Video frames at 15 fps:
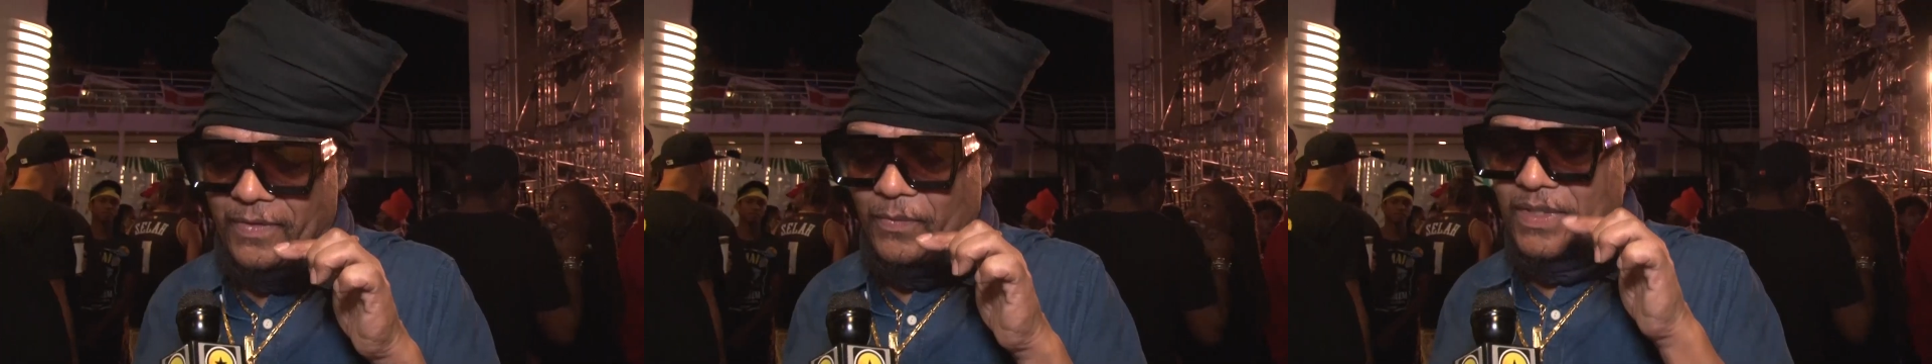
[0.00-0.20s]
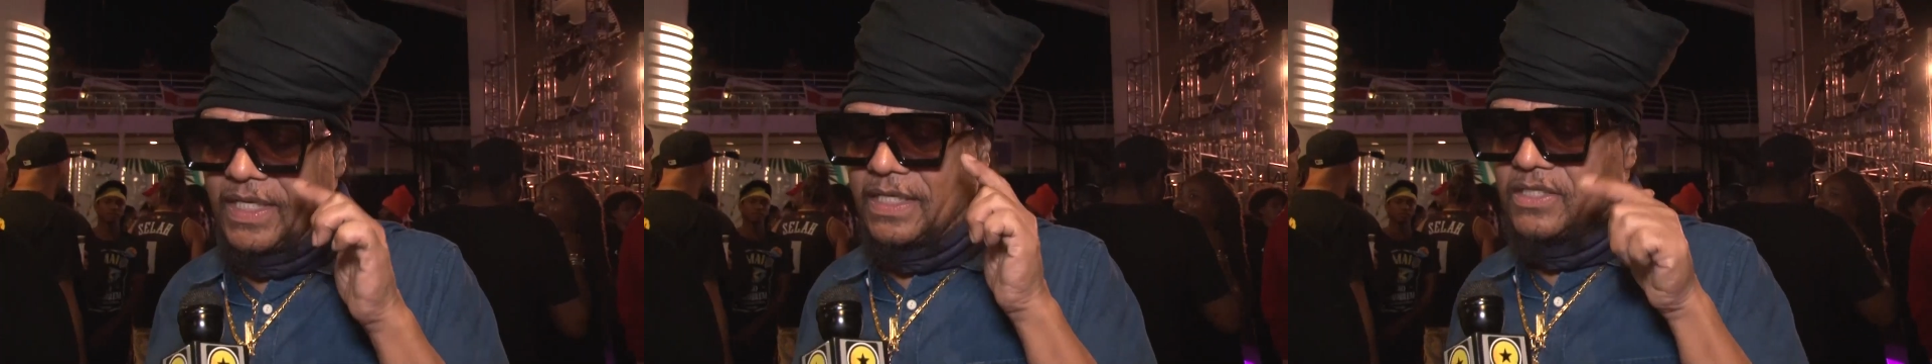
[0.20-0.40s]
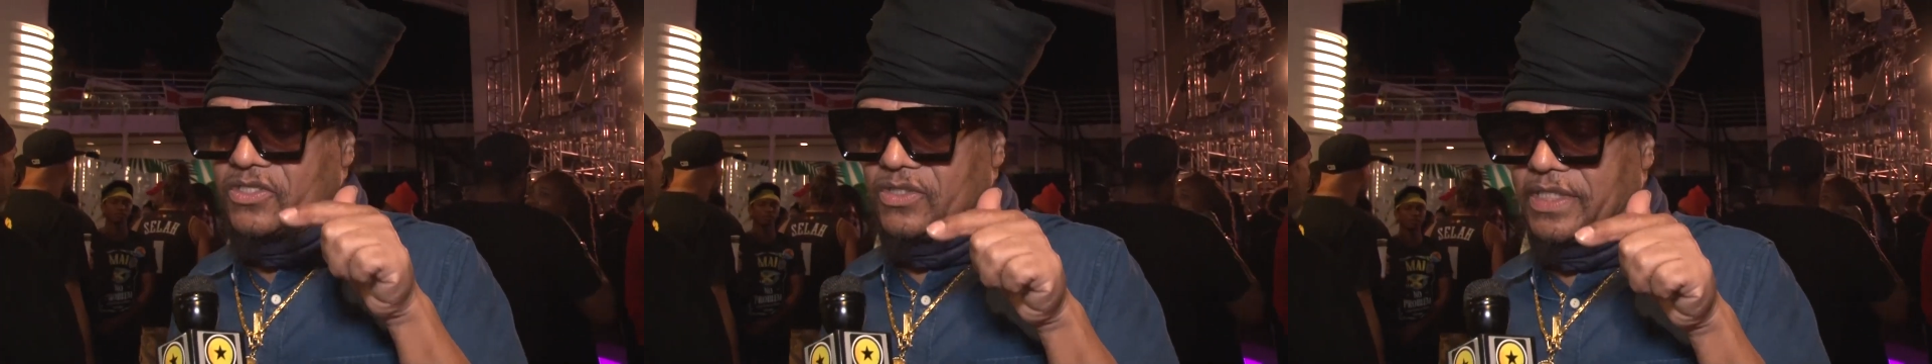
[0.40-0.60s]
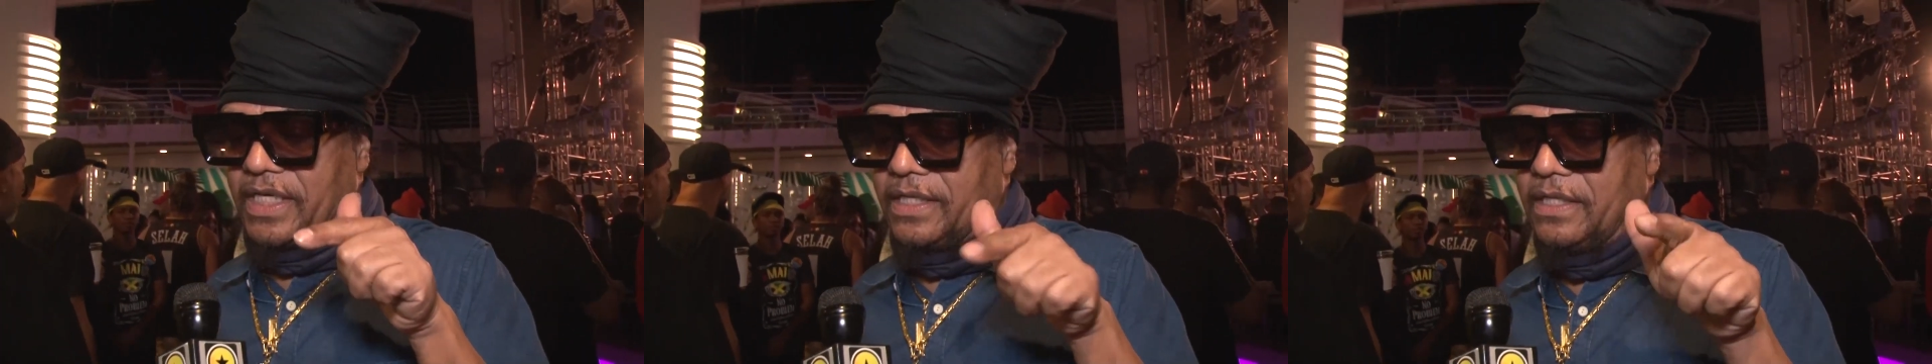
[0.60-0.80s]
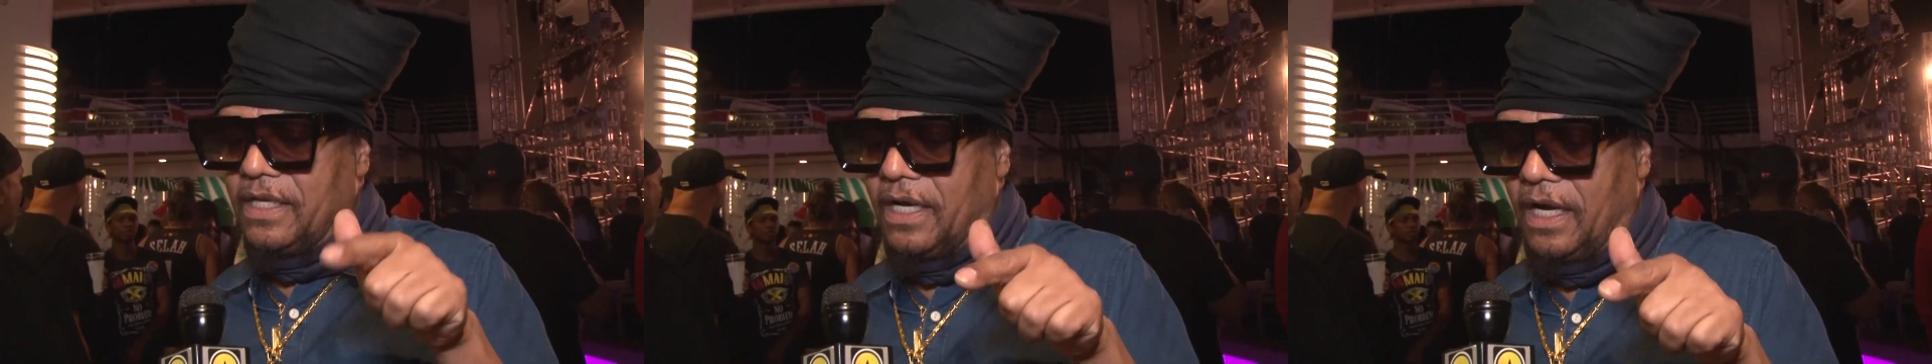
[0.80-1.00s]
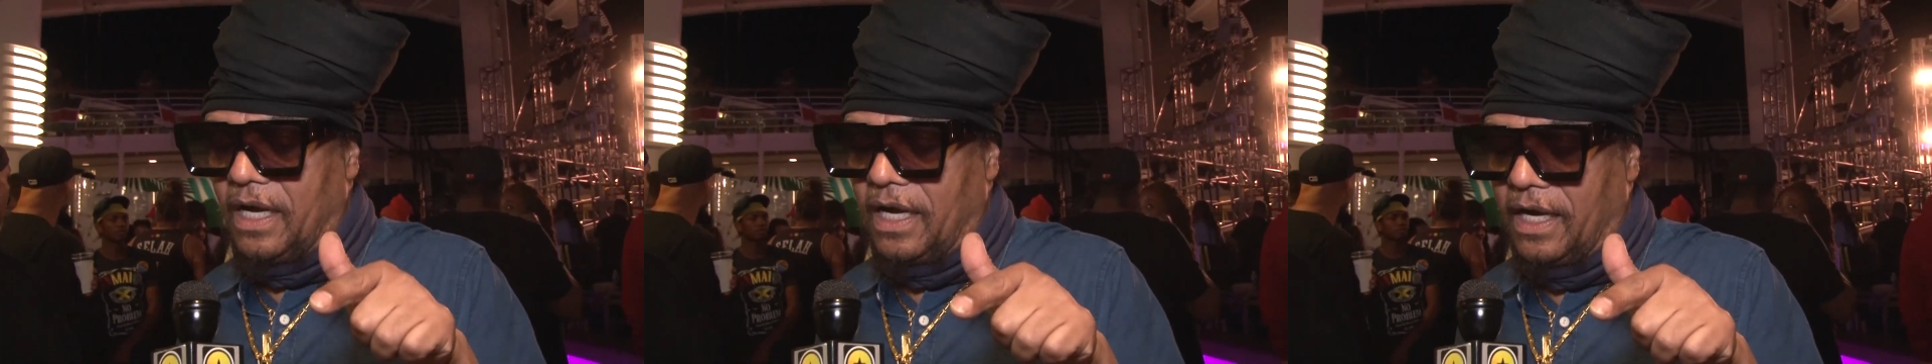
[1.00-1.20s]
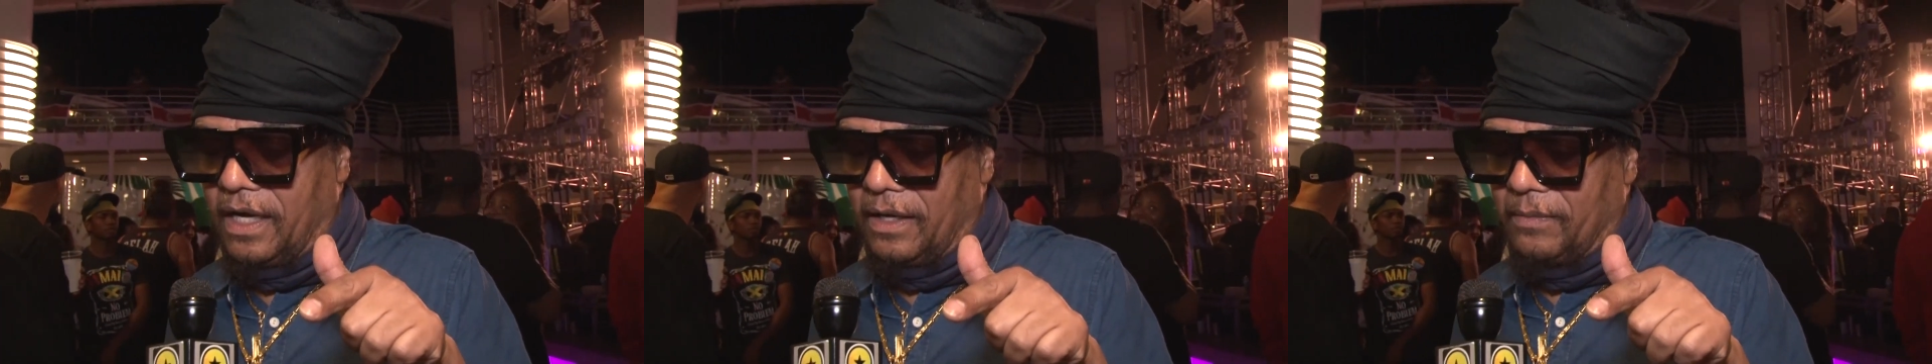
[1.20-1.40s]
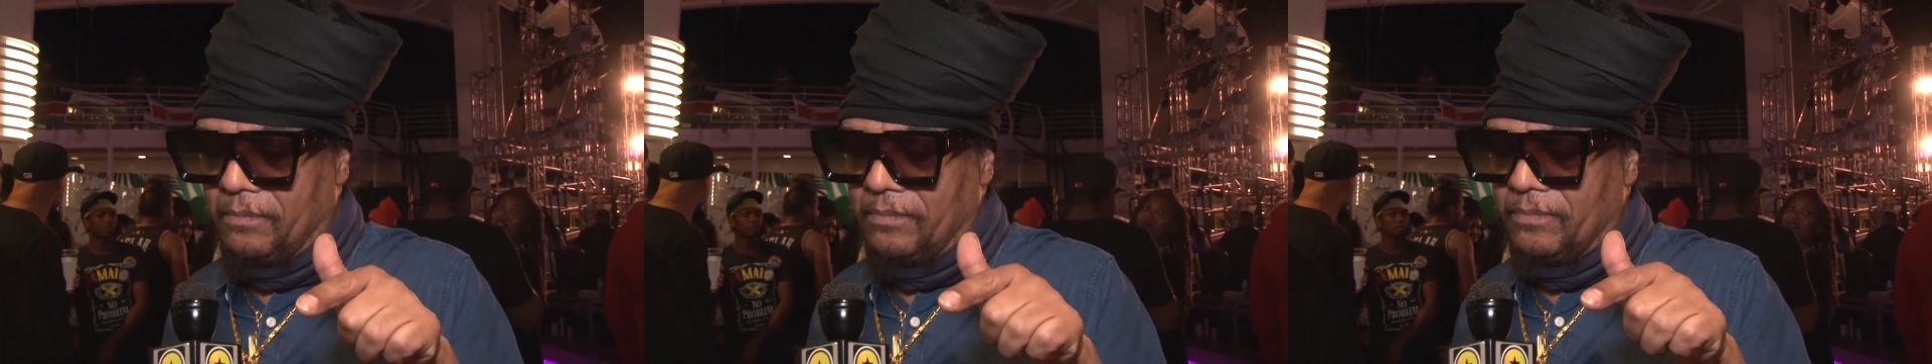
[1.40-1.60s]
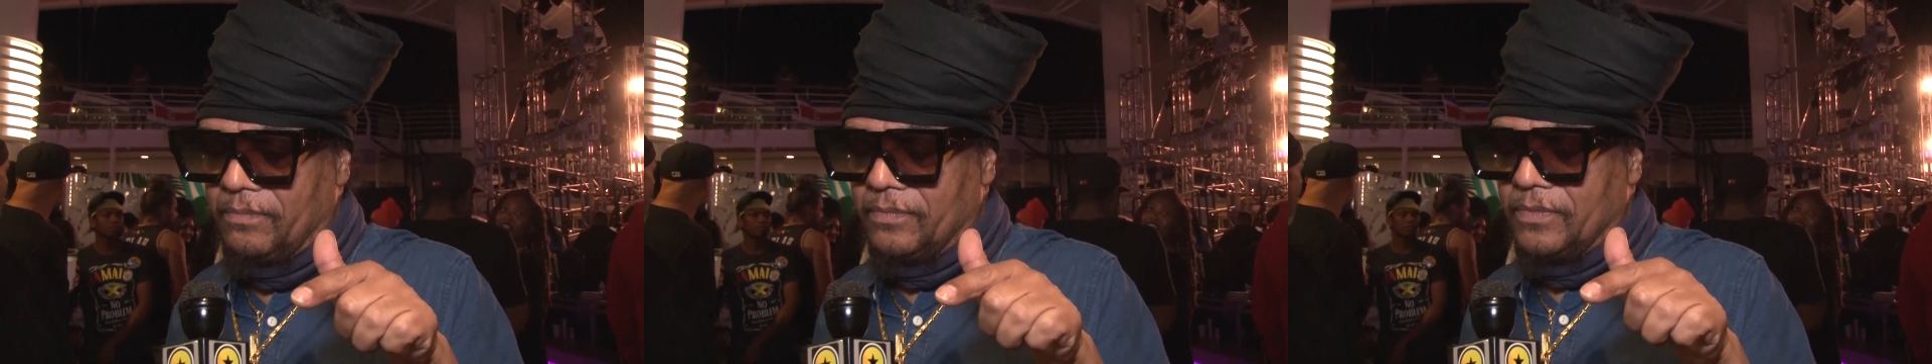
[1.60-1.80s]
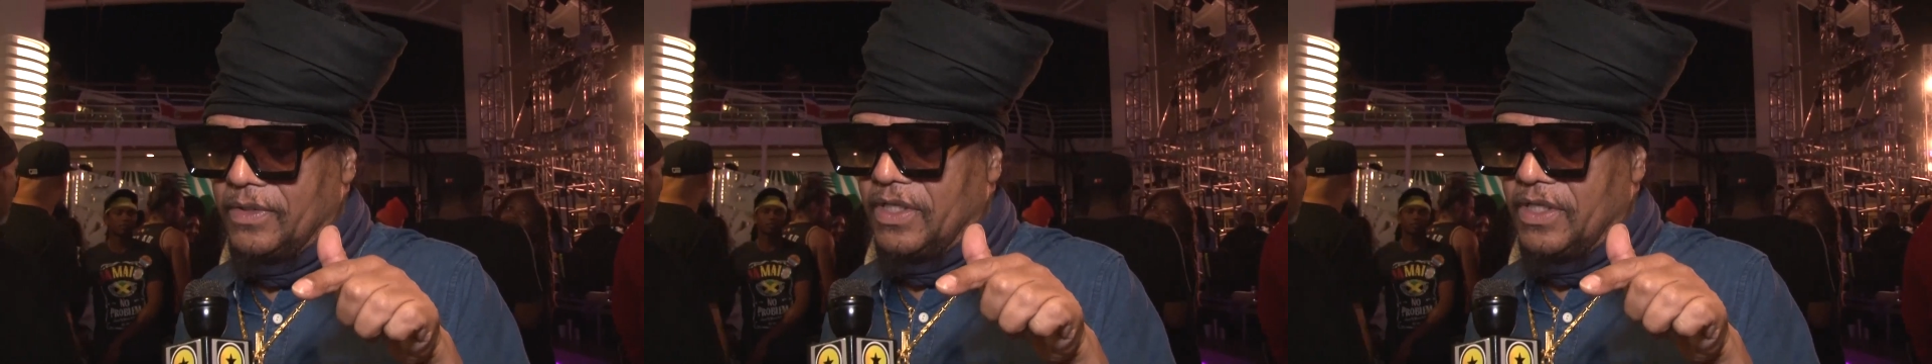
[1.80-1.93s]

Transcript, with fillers: we just did the um,